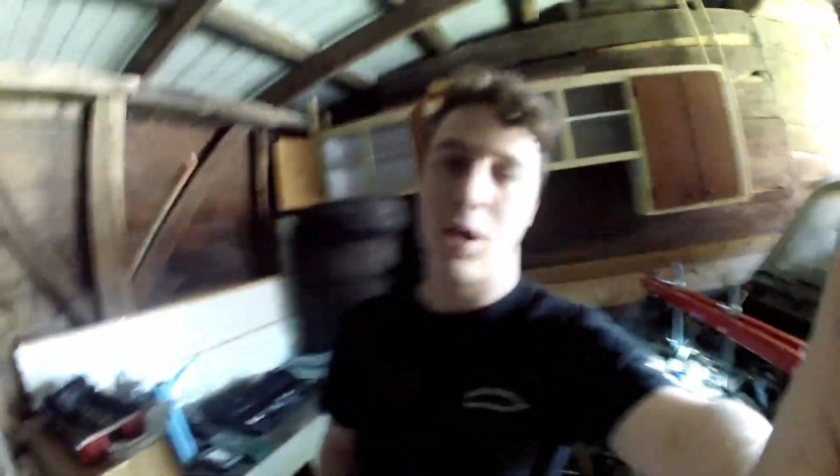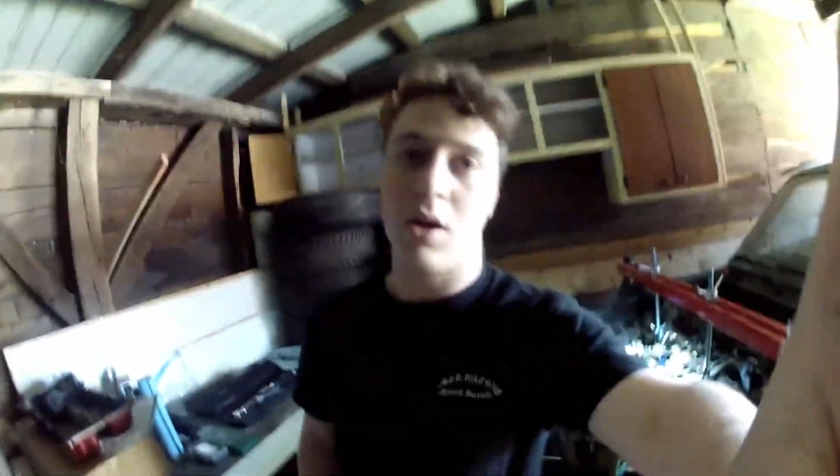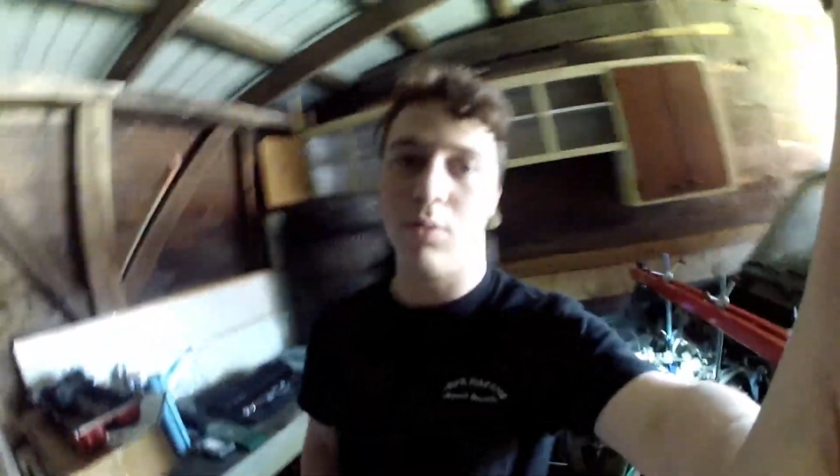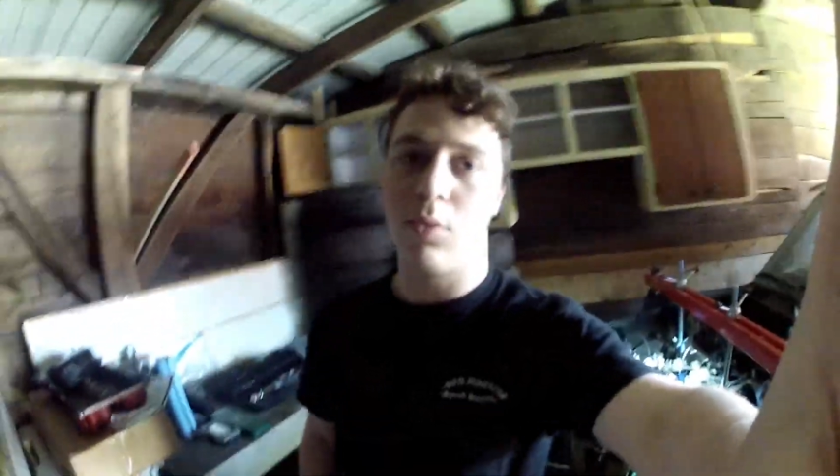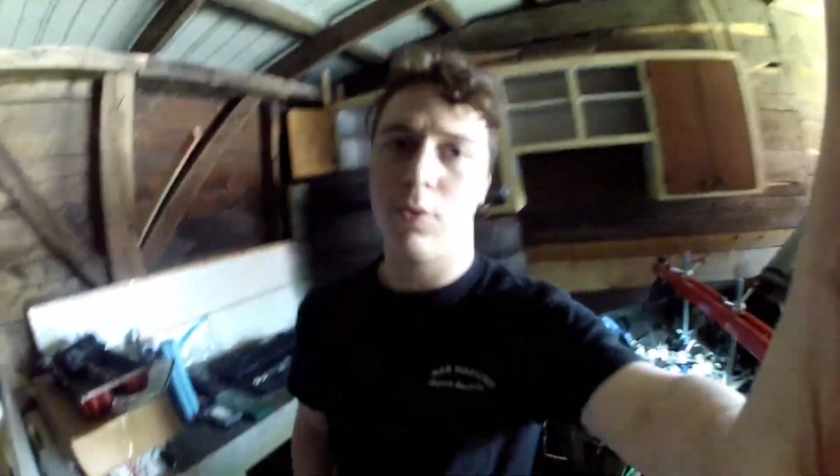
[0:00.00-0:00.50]

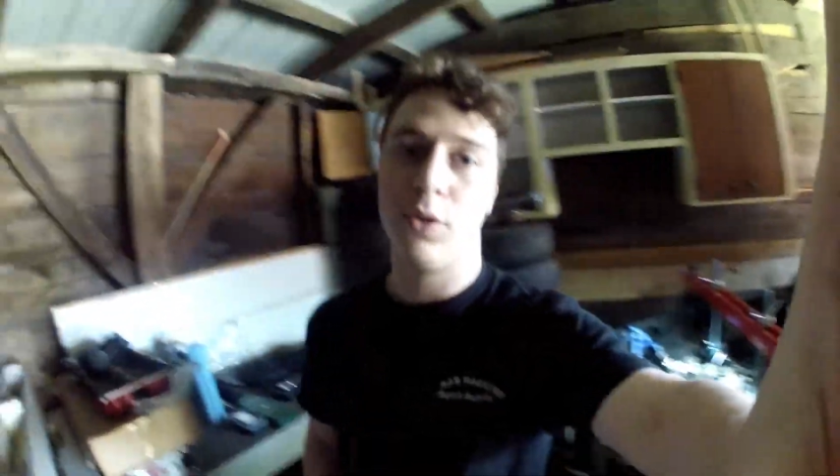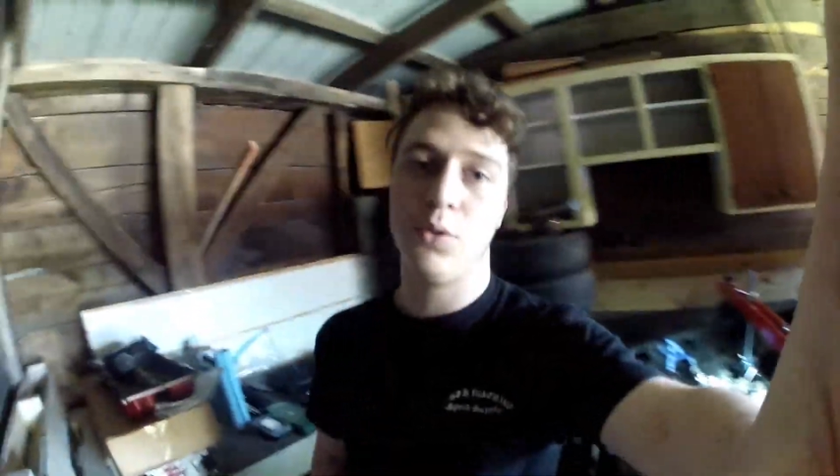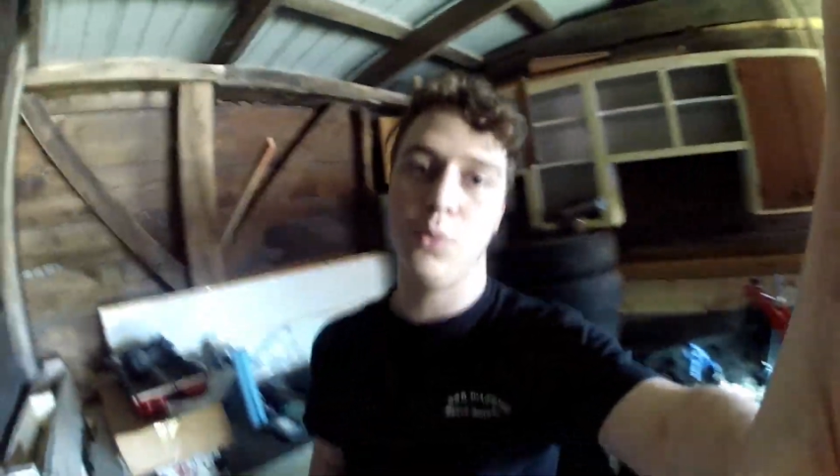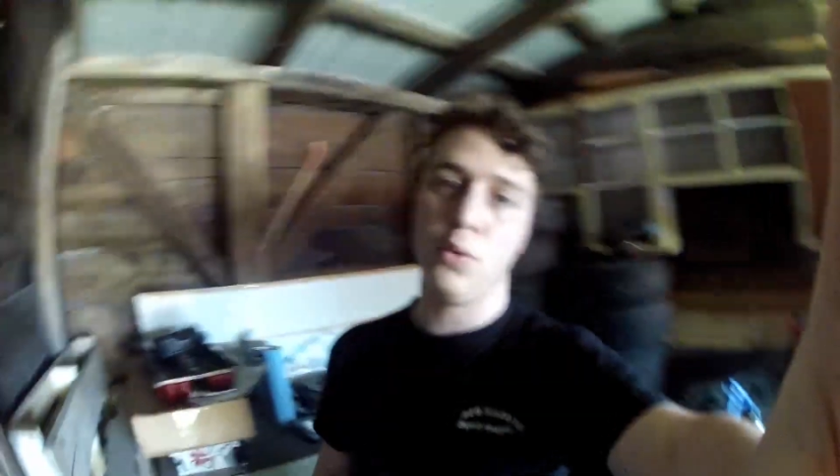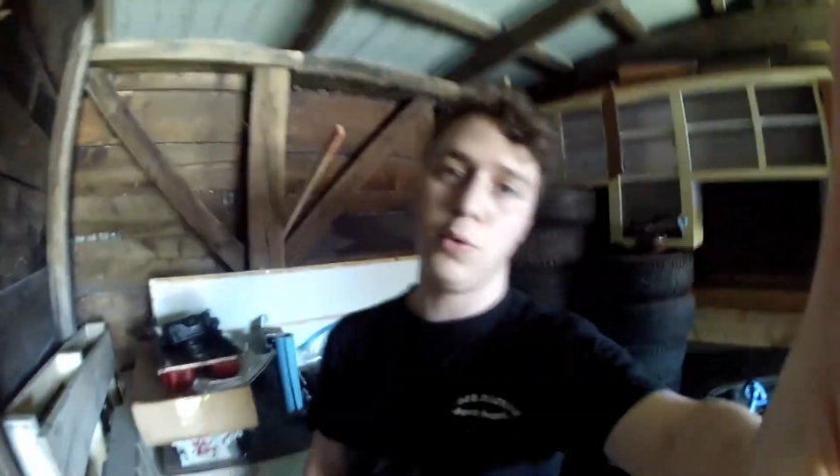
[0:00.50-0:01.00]
how I'm going
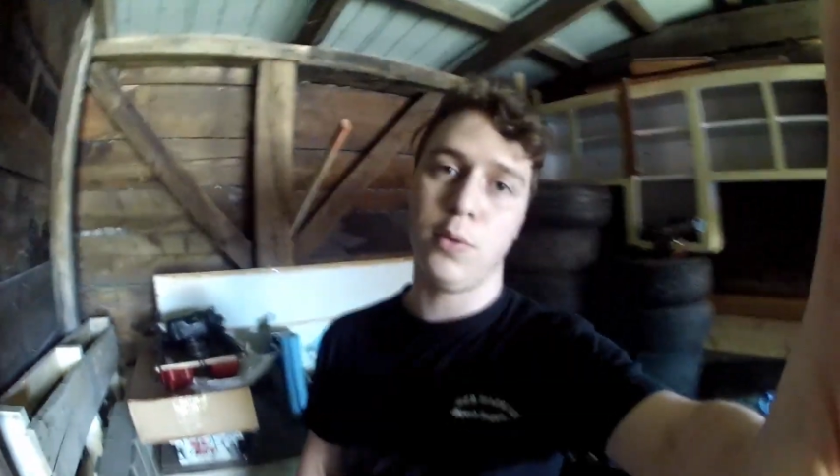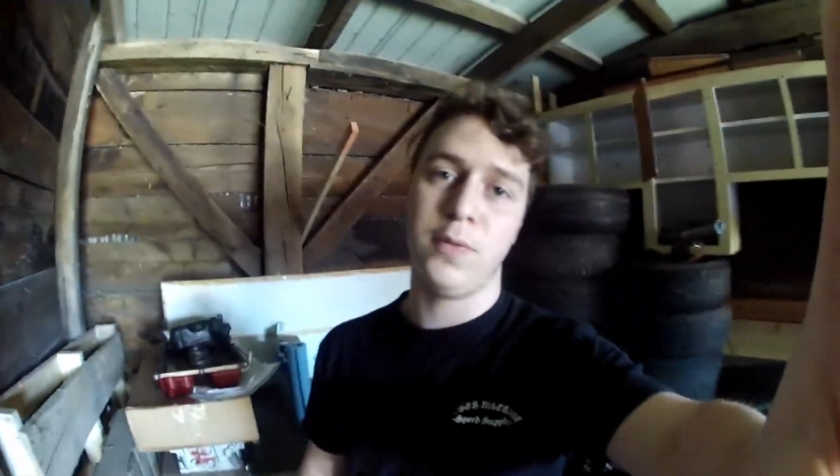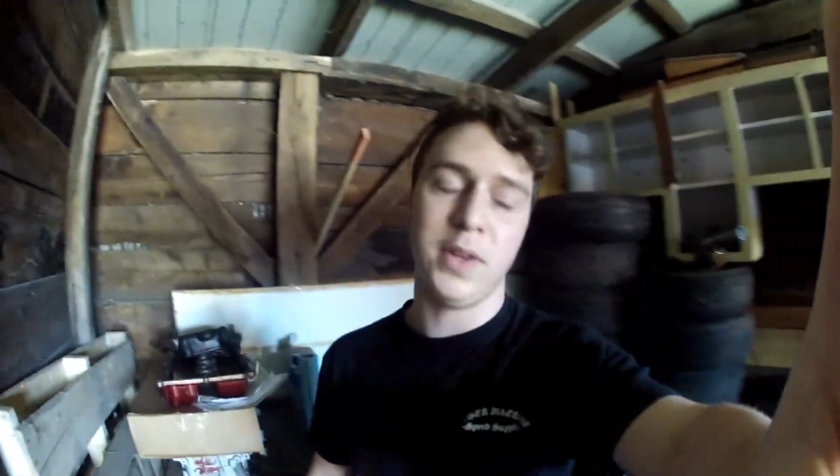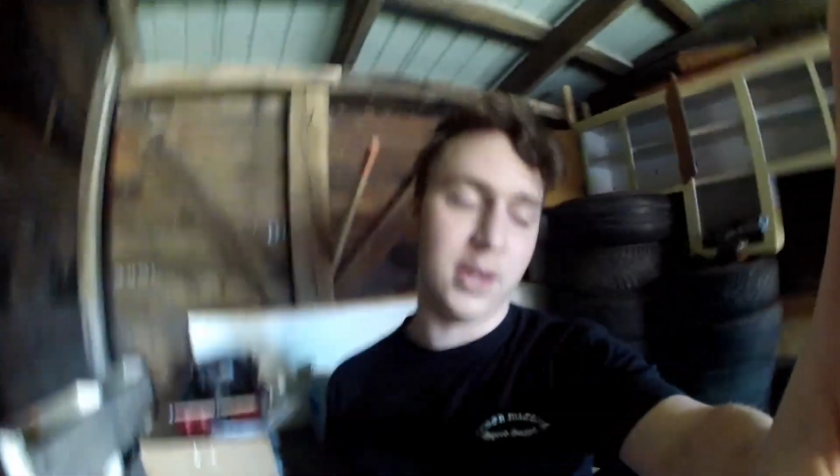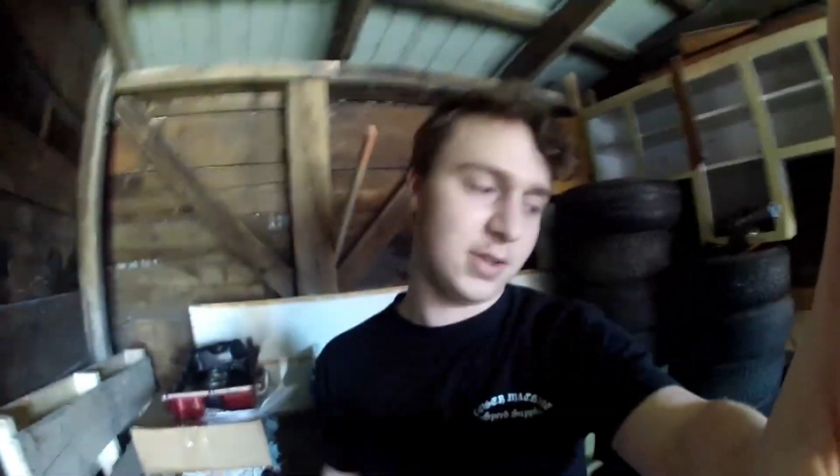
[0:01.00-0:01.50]
to
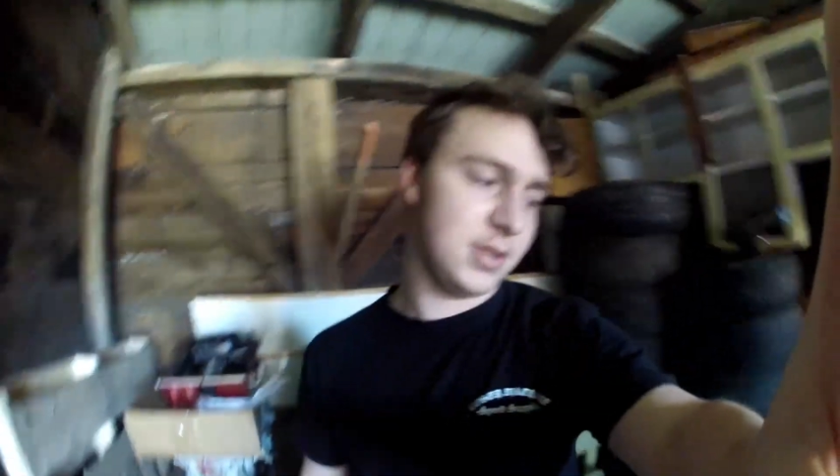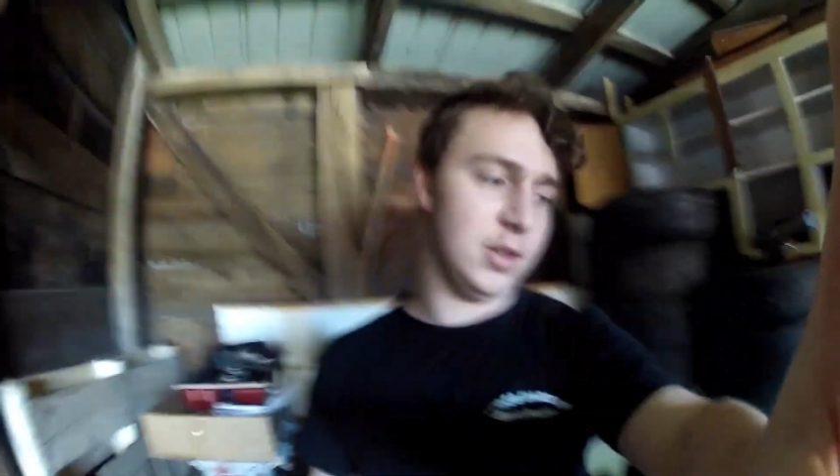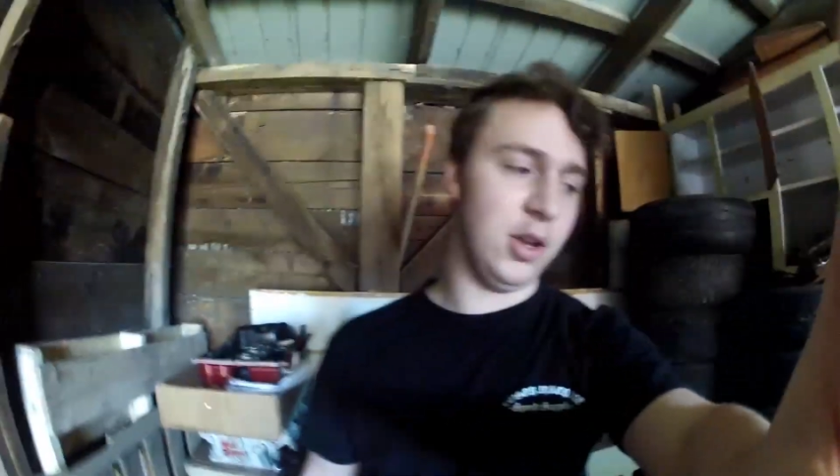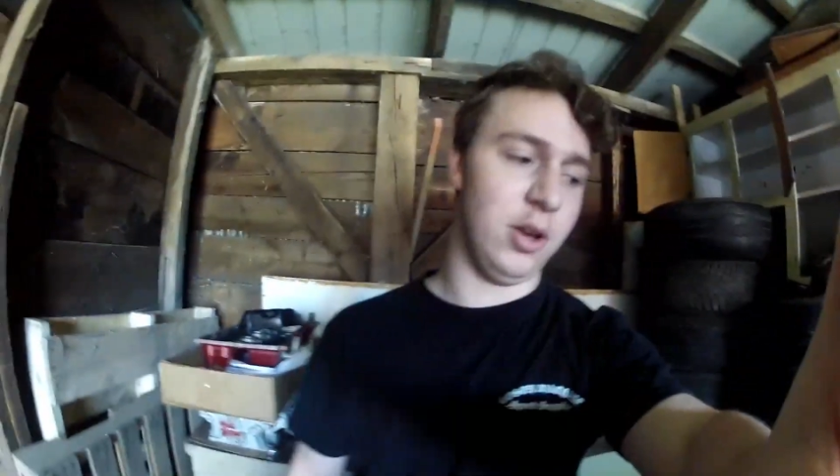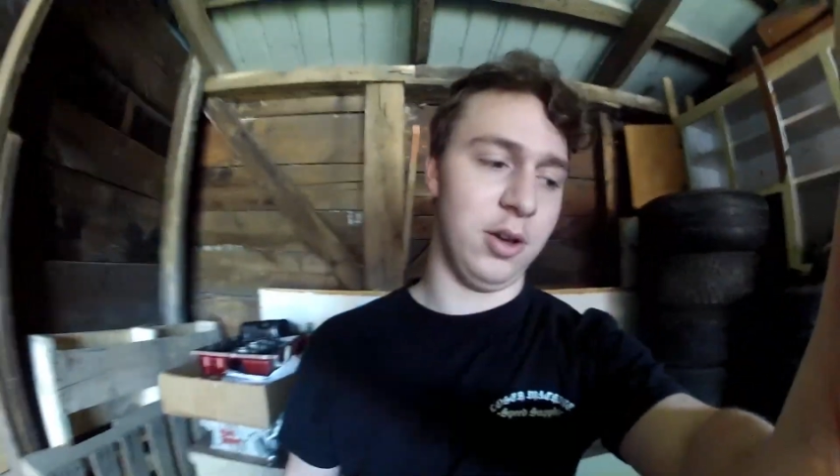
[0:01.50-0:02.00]
finish
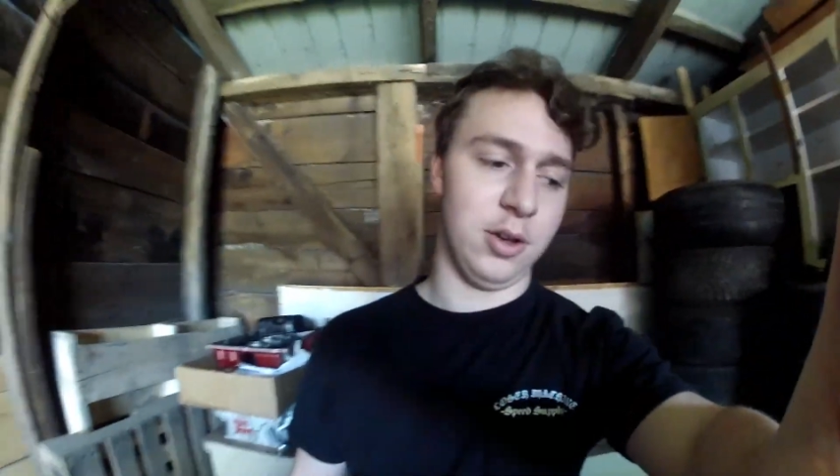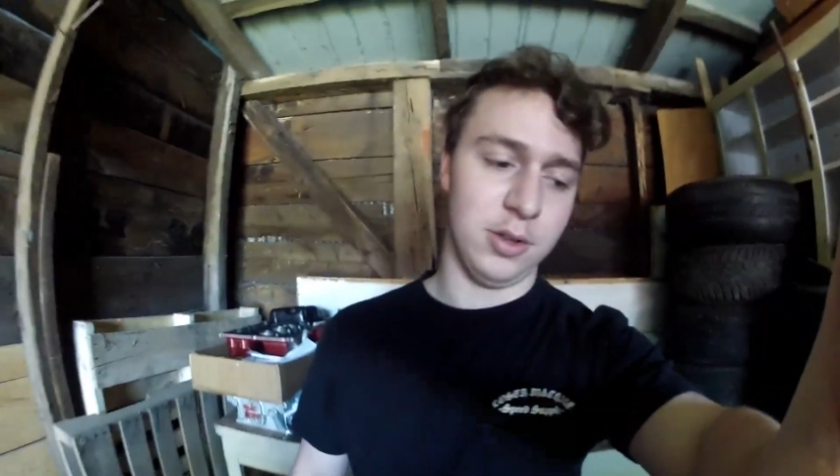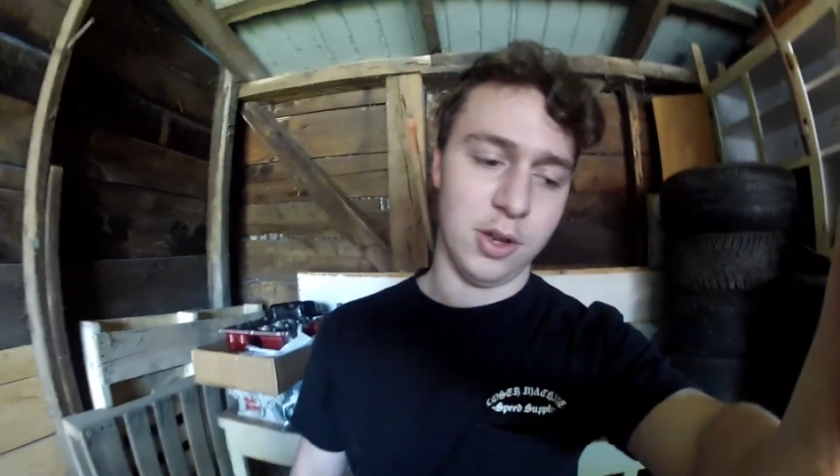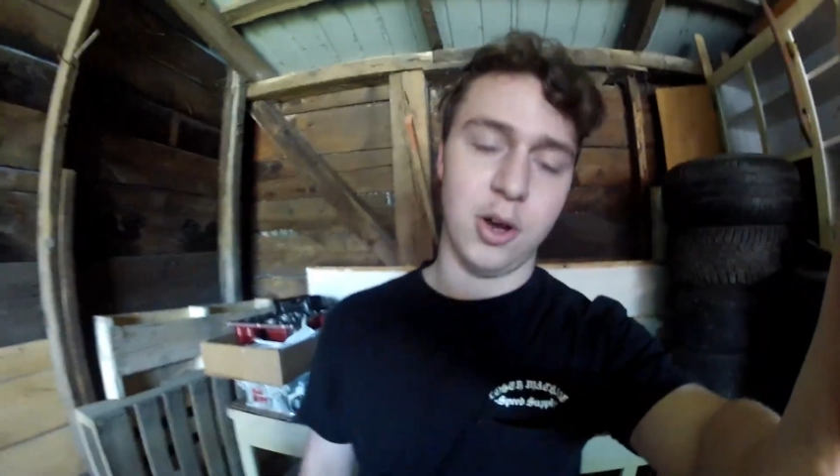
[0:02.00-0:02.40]
the